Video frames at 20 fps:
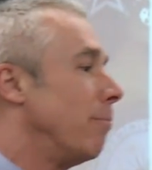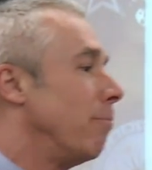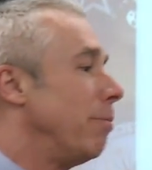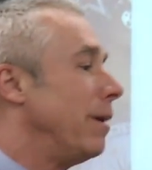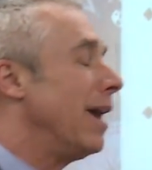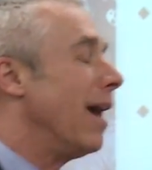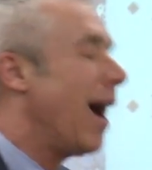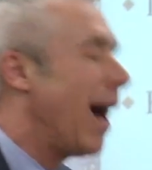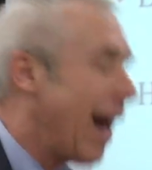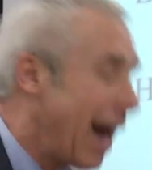
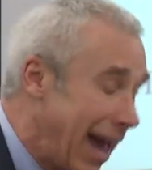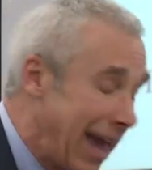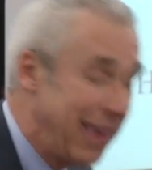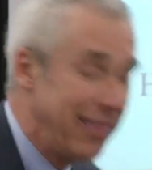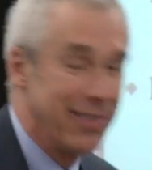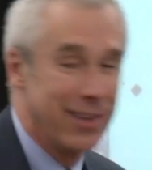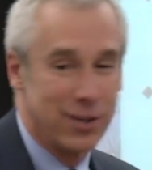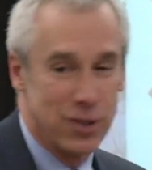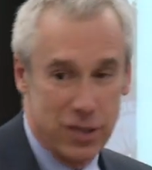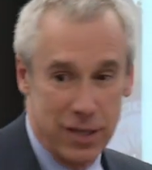
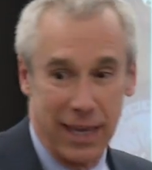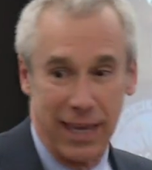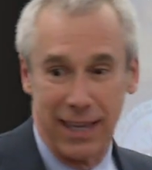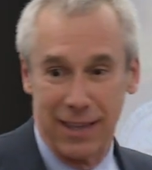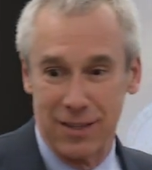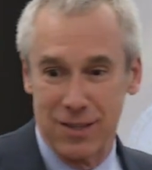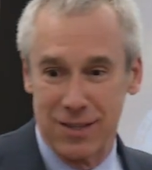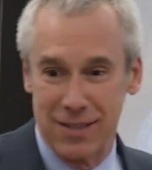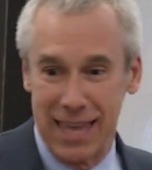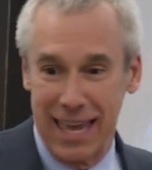Behind the
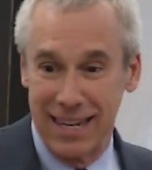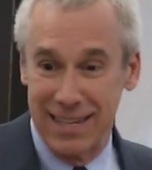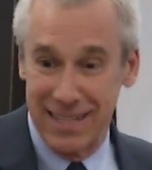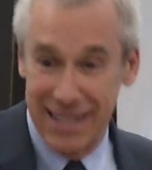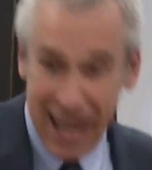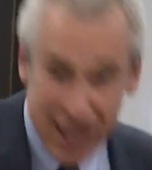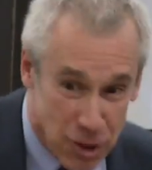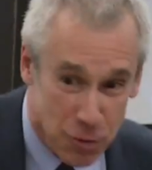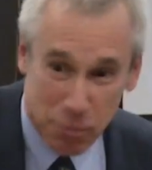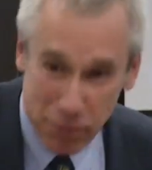scenes, they
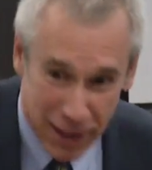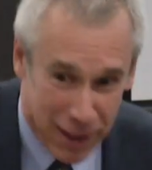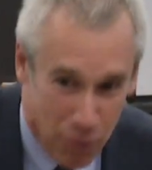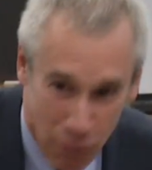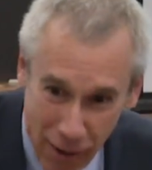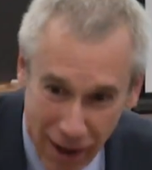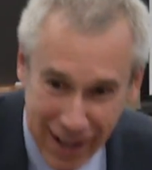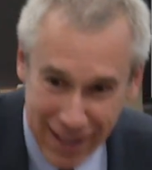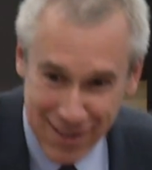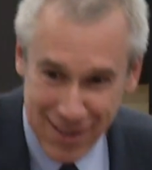desperately
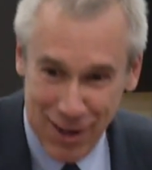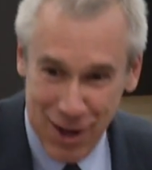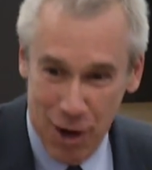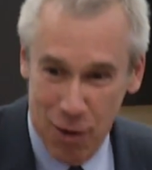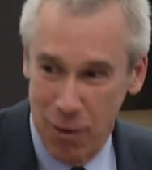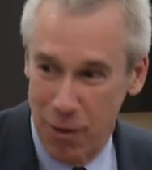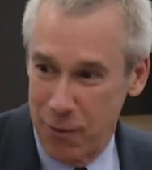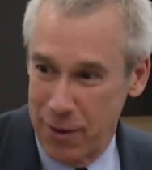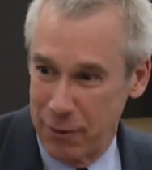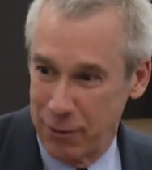wanted to know
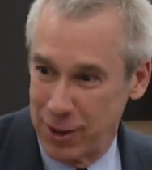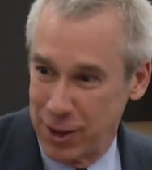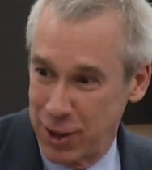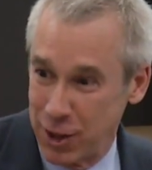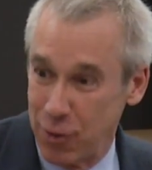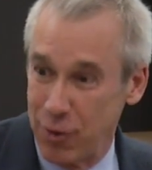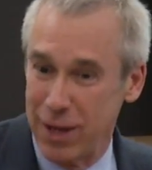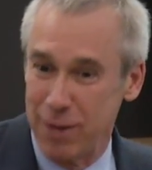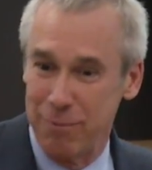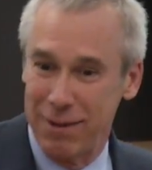what we were
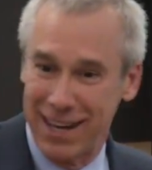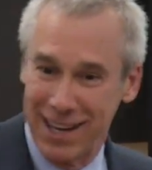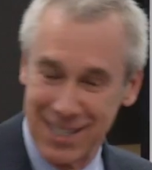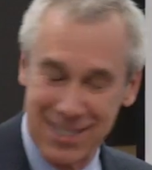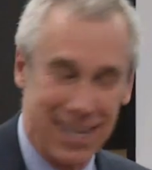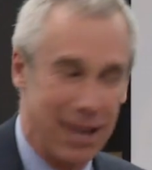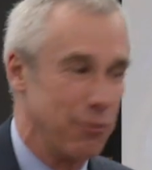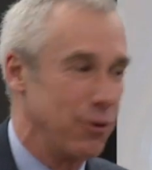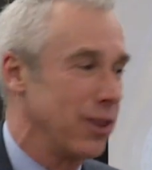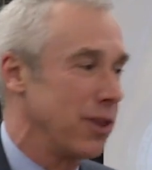doing because
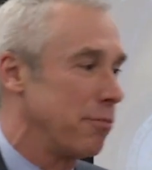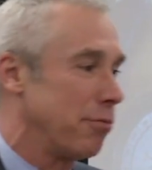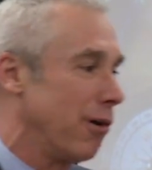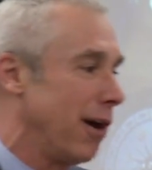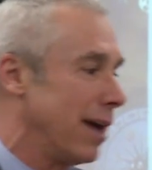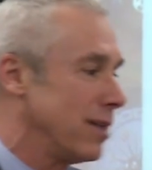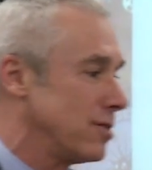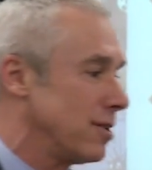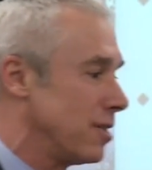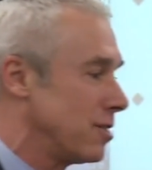they were in the
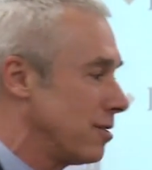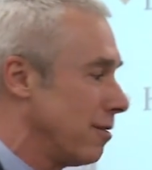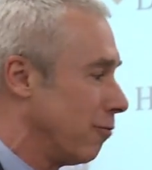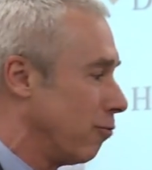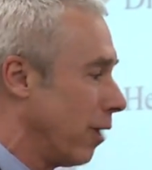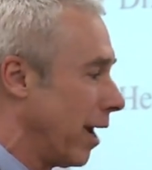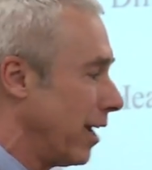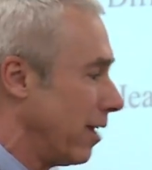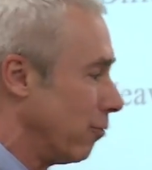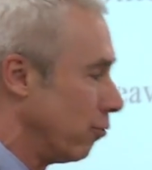process of
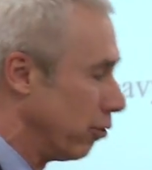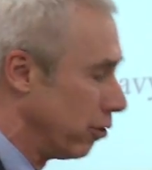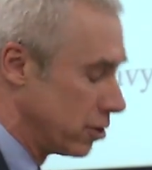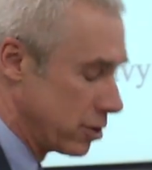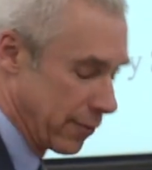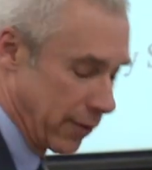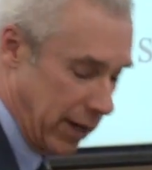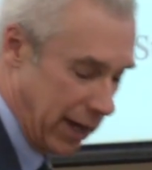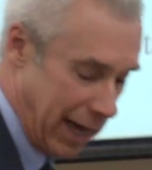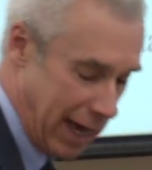writing
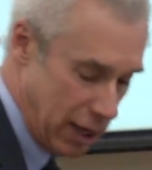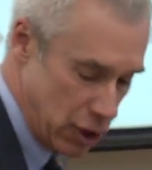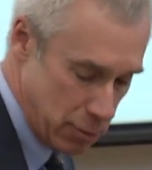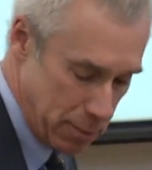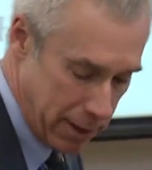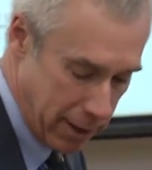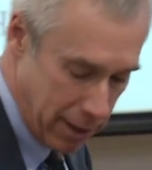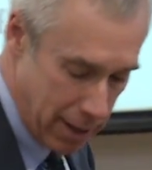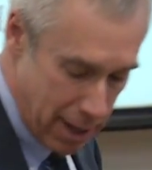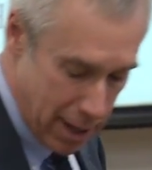rules of
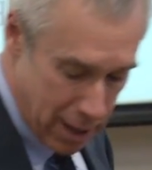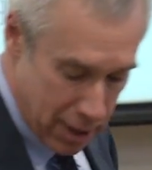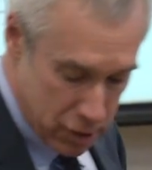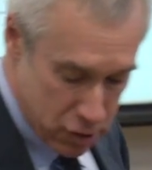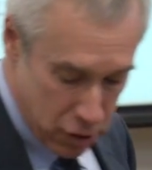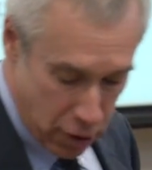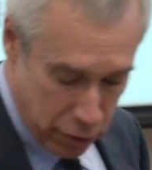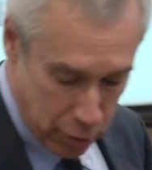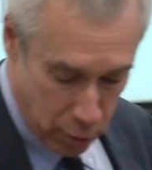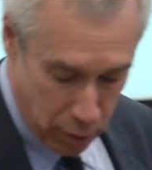engagement.
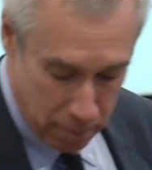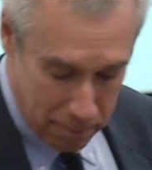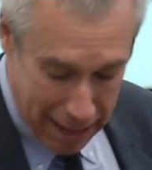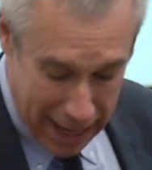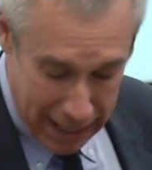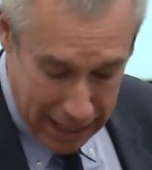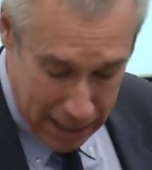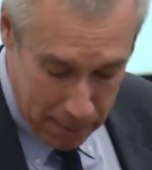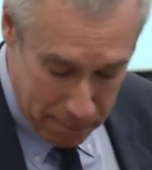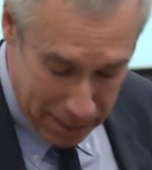So there were
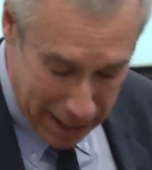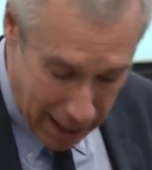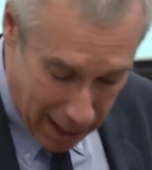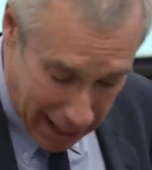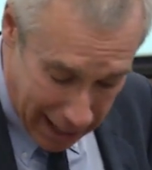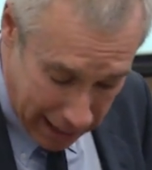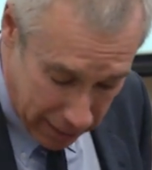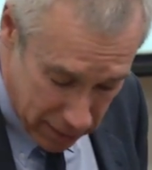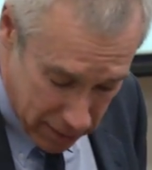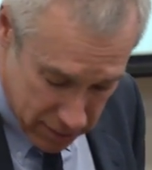many
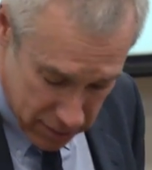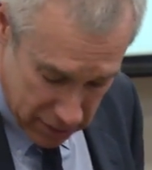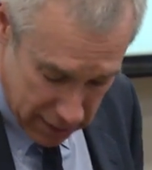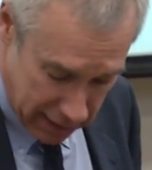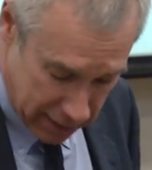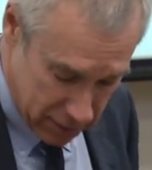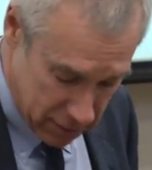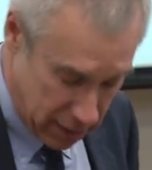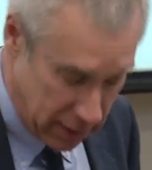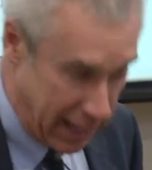behind the
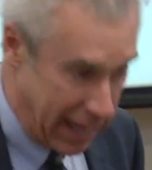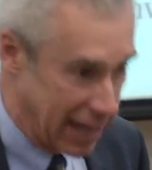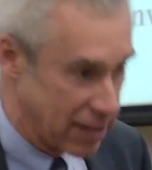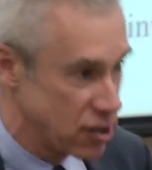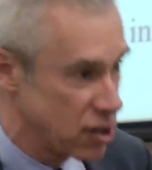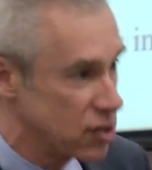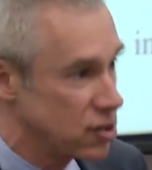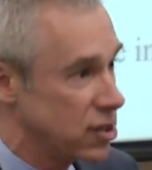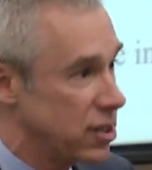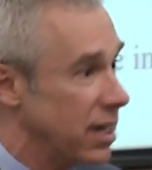scenes
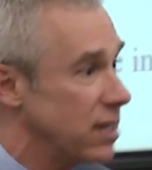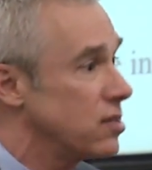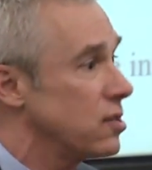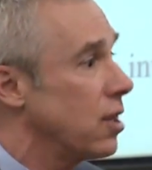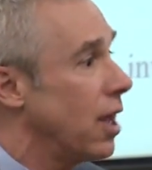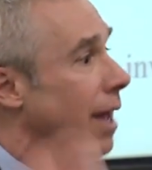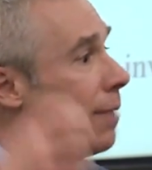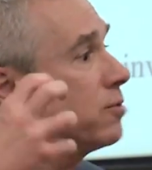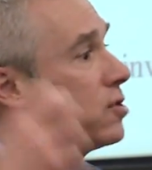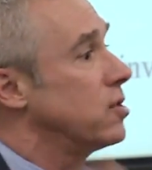connections. This
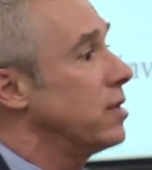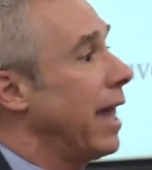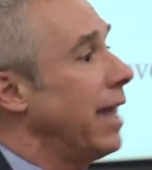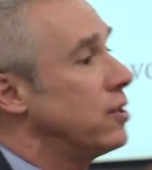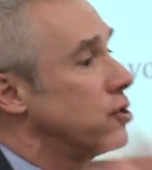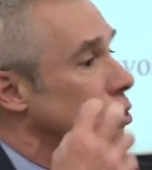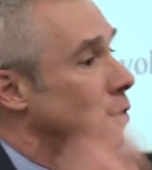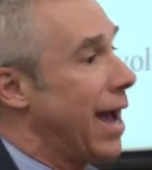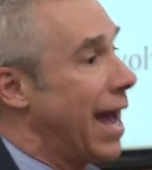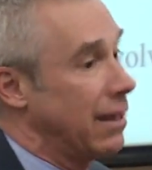time,
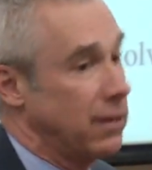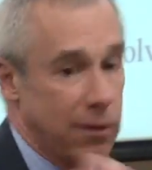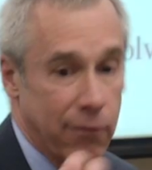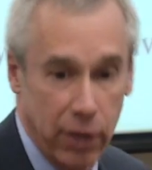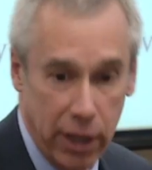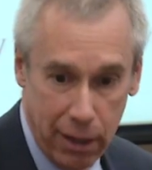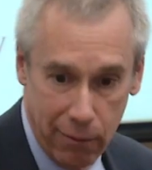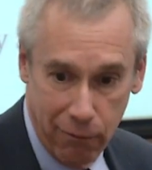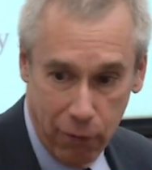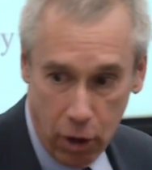states are
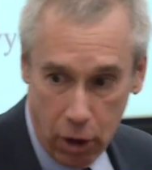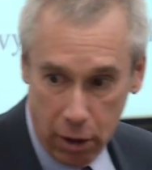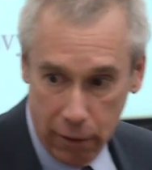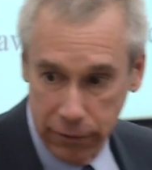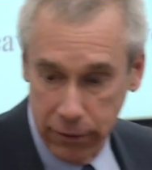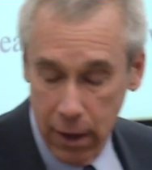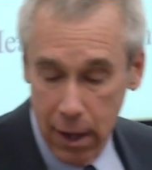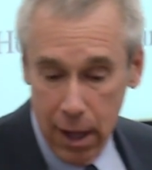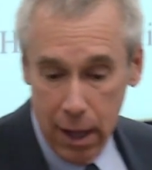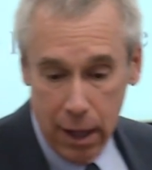actively
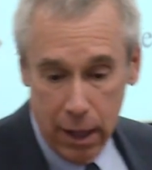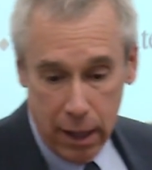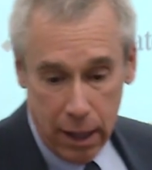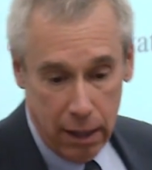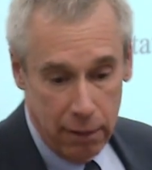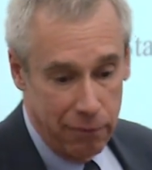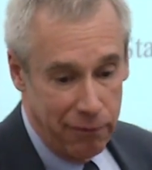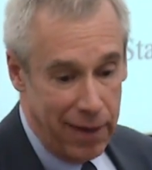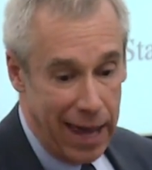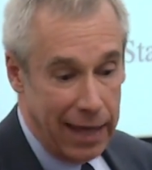involved.
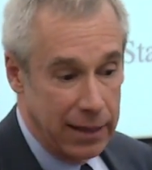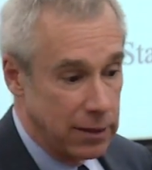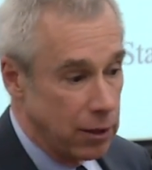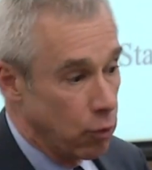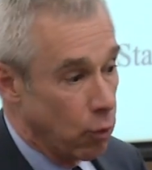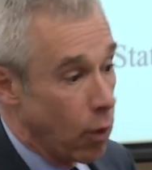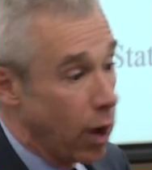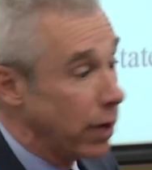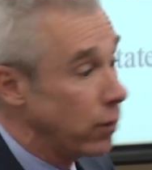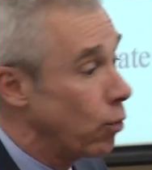In fact,
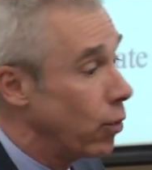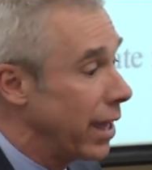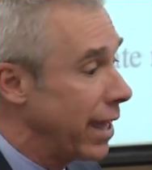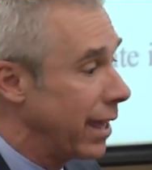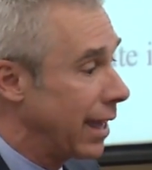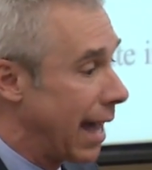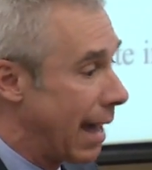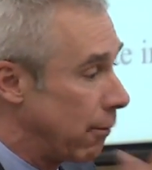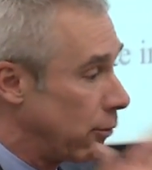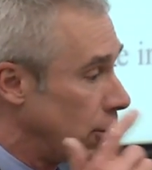in 1
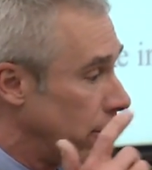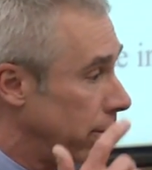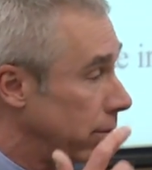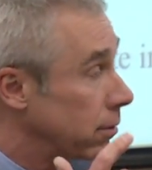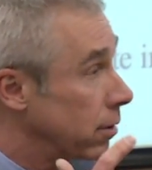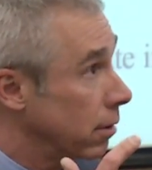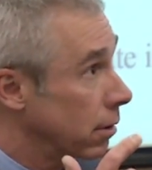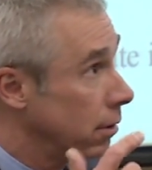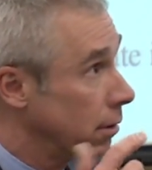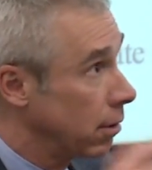week, a
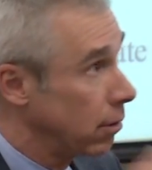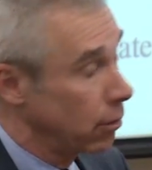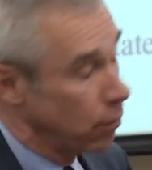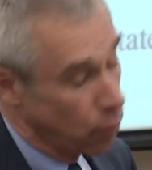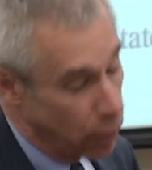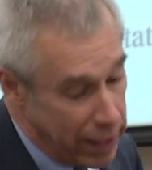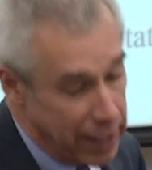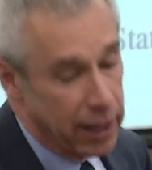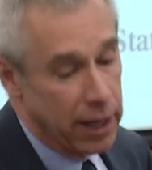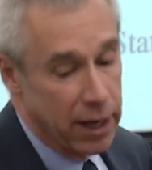
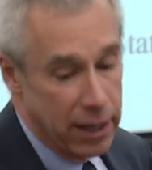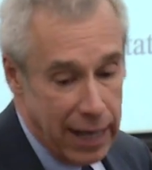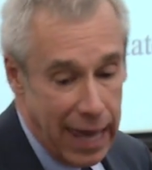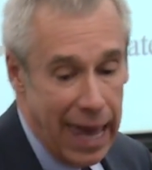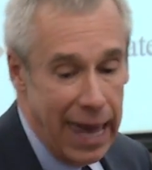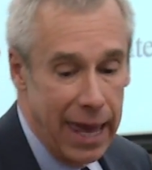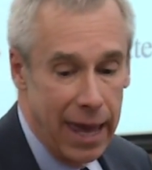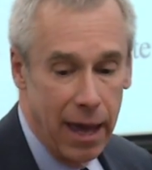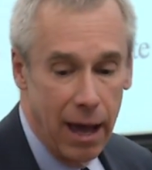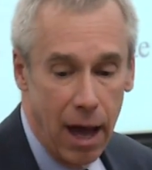week and a
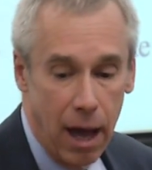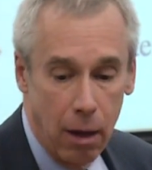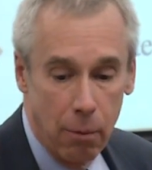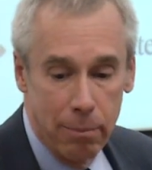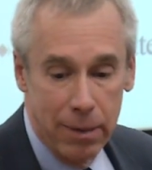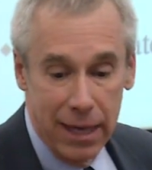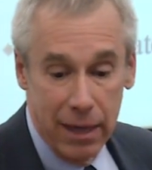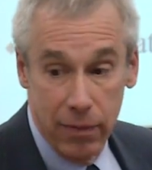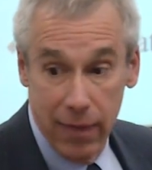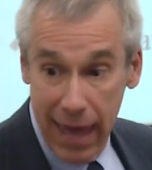day, I'll
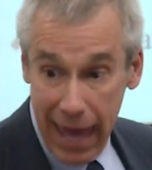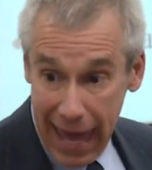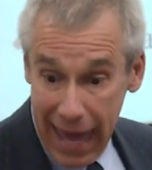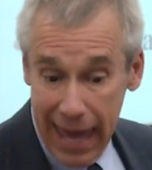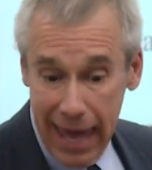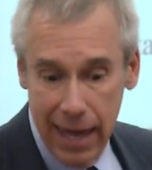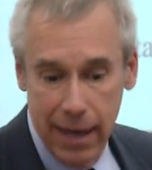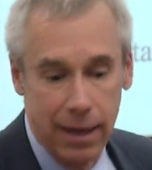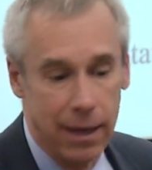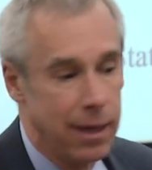be in The
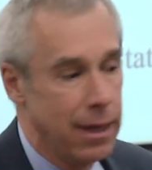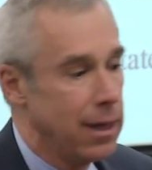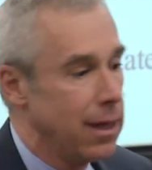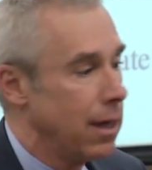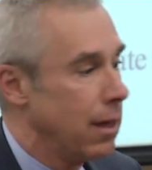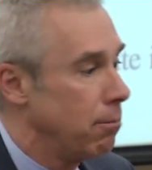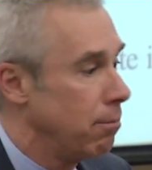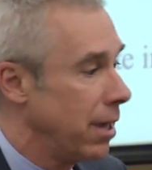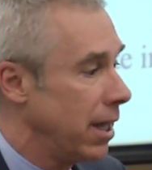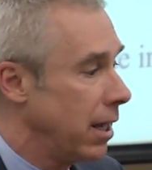Hague
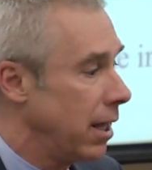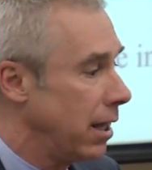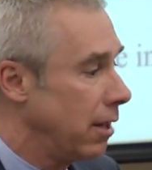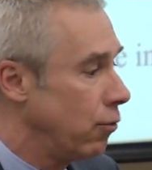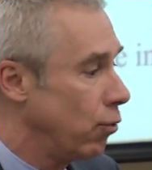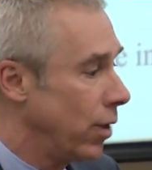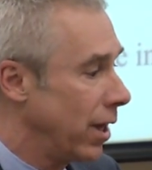meeting